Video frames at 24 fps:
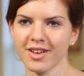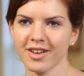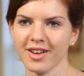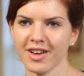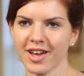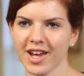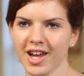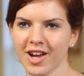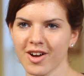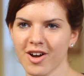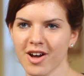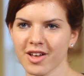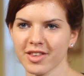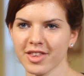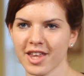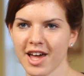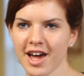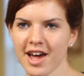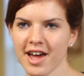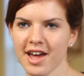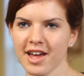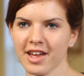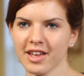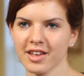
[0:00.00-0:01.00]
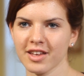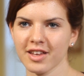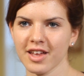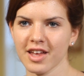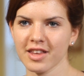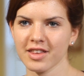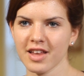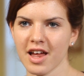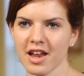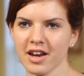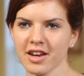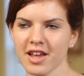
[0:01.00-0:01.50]
I got that.
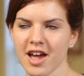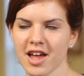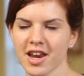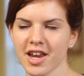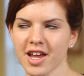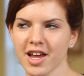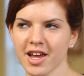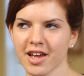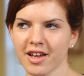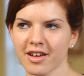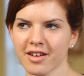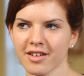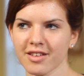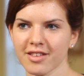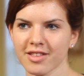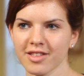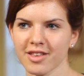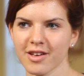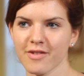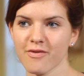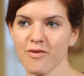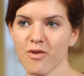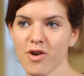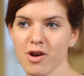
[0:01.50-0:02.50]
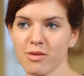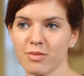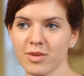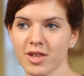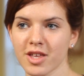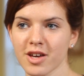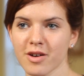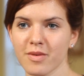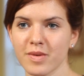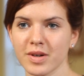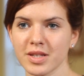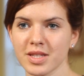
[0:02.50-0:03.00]
And then getting the
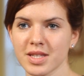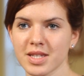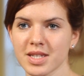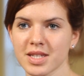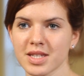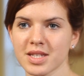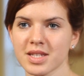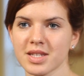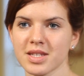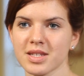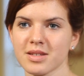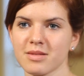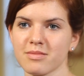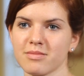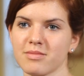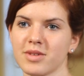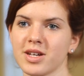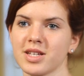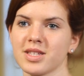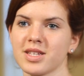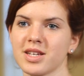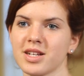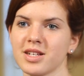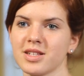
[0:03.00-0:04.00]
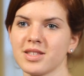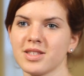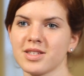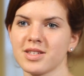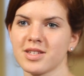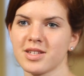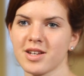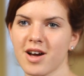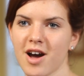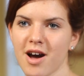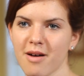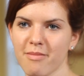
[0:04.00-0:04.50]
formula once my son had
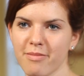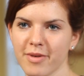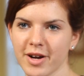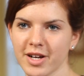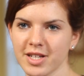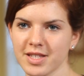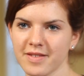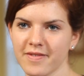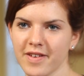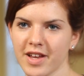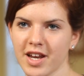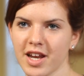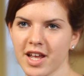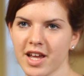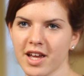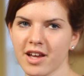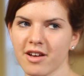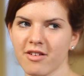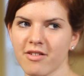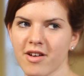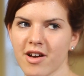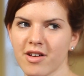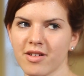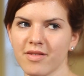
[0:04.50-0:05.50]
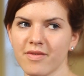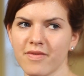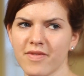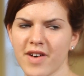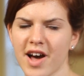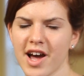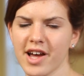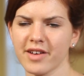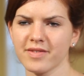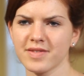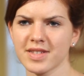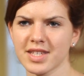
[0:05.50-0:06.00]
stopped breastfeeding around
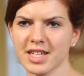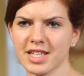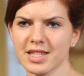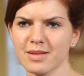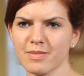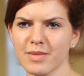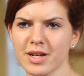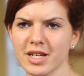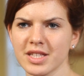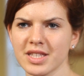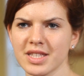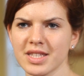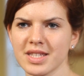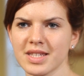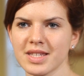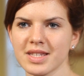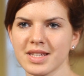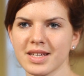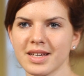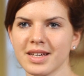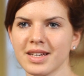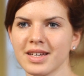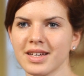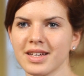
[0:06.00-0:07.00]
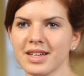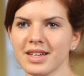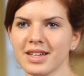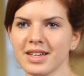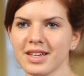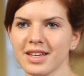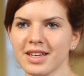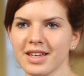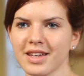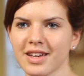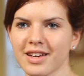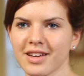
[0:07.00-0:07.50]
5-6 months,
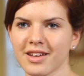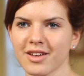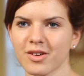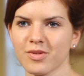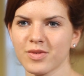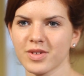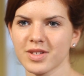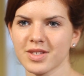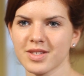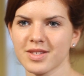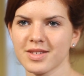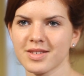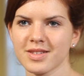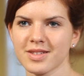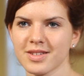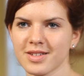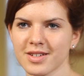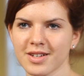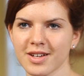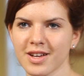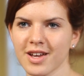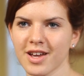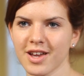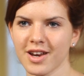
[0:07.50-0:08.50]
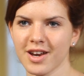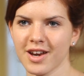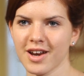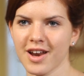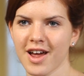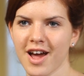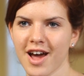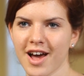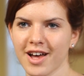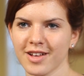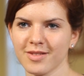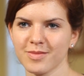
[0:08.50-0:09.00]
it was an
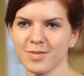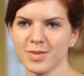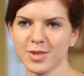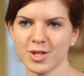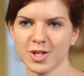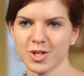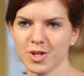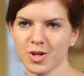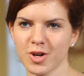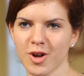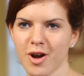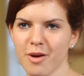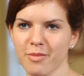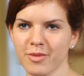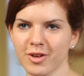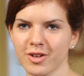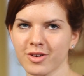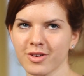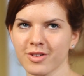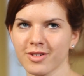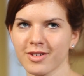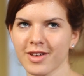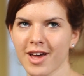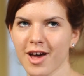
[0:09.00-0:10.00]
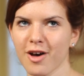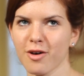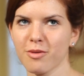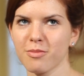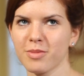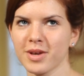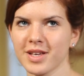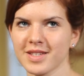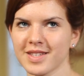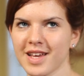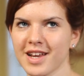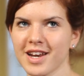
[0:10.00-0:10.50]
astronomical help
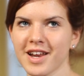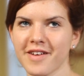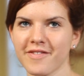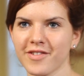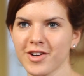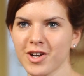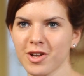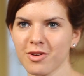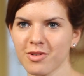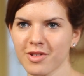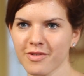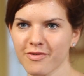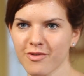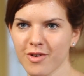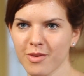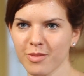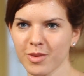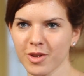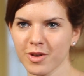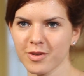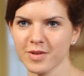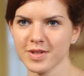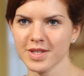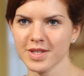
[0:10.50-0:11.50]
because I never knew the formula